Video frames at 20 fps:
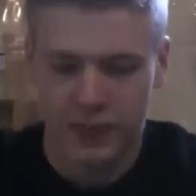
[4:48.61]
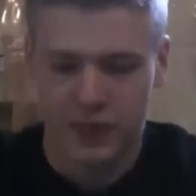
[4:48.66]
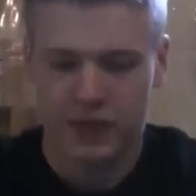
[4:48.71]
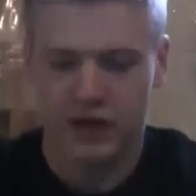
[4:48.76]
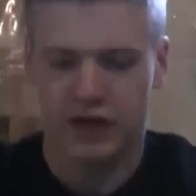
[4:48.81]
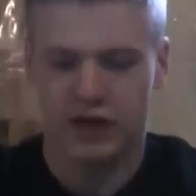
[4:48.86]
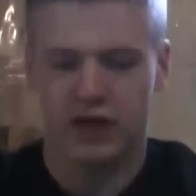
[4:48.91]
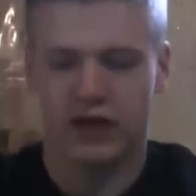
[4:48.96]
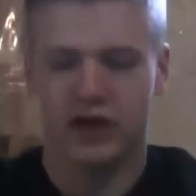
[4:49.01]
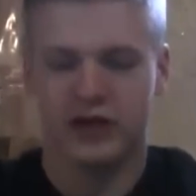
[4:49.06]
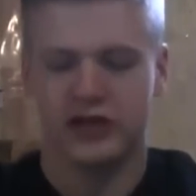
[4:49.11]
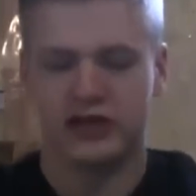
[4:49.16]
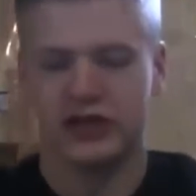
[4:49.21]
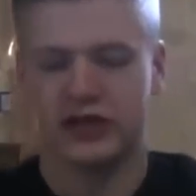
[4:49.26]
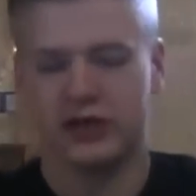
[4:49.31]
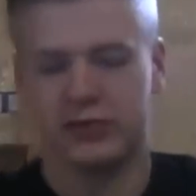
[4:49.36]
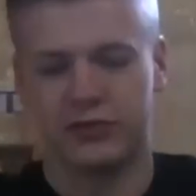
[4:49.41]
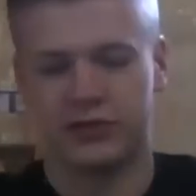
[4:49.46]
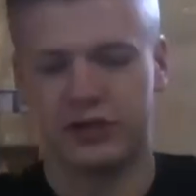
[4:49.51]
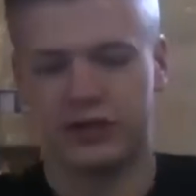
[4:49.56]
and
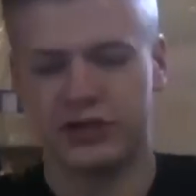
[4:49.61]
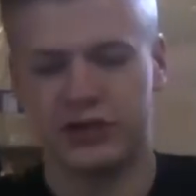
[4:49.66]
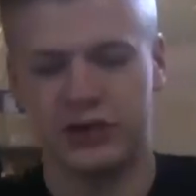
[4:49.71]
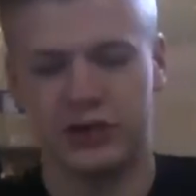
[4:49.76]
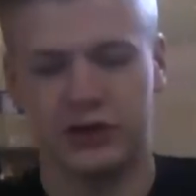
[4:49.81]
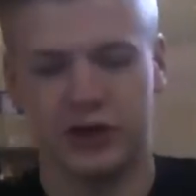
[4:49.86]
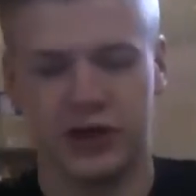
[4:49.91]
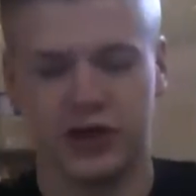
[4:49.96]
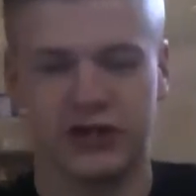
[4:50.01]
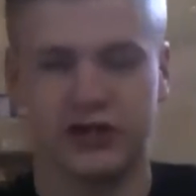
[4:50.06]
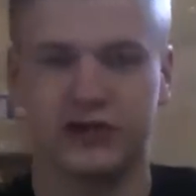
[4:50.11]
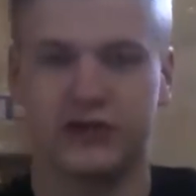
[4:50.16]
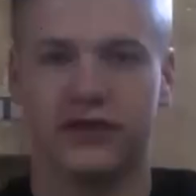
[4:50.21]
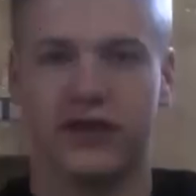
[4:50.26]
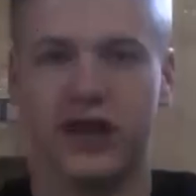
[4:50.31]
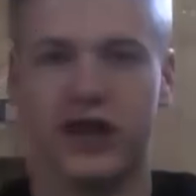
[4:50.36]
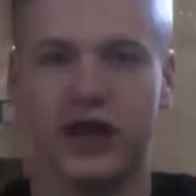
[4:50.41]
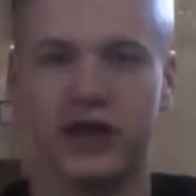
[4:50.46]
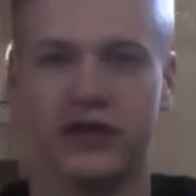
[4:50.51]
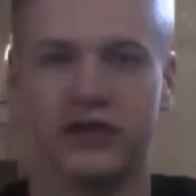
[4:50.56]
shouldn't be too hard to
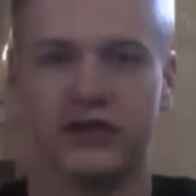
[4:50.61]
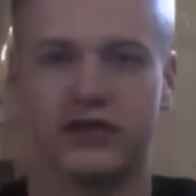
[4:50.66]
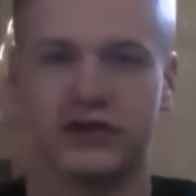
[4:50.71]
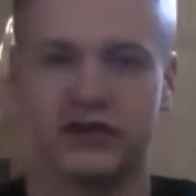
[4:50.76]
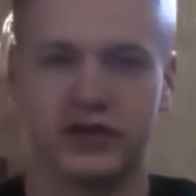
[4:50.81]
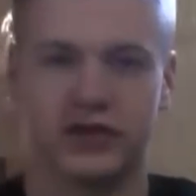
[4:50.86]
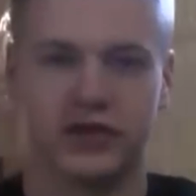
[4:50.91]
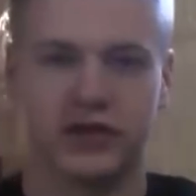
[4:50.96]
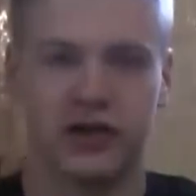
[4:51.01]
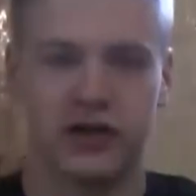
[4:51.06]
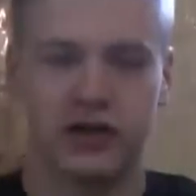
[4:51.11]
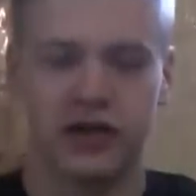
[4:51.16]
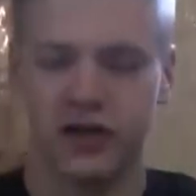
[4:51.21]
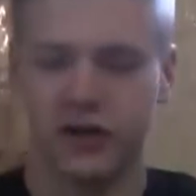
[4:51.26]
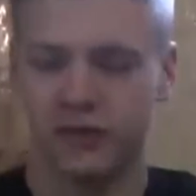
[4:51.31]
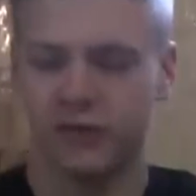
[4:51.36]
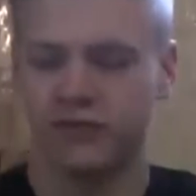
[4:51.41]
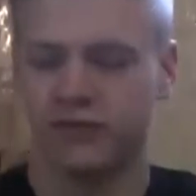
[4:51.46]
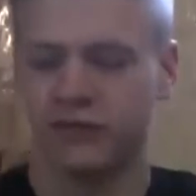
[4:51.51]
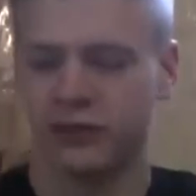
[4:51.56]
fly. So there you go.